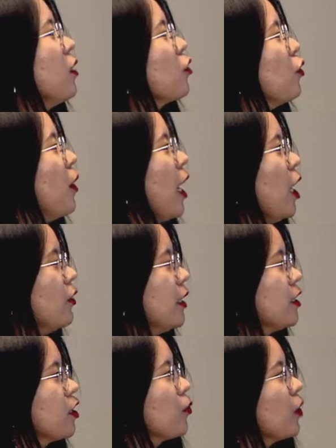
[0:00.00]
copper
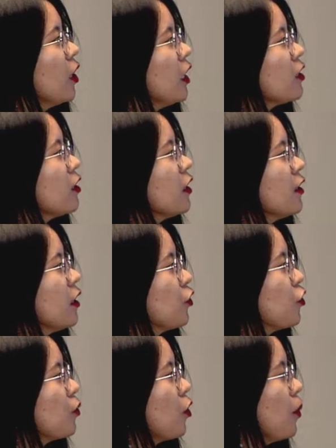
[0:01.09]
LDH accumulation in the
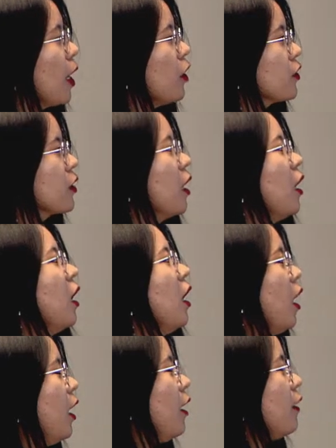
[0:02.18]
tumor part, uh,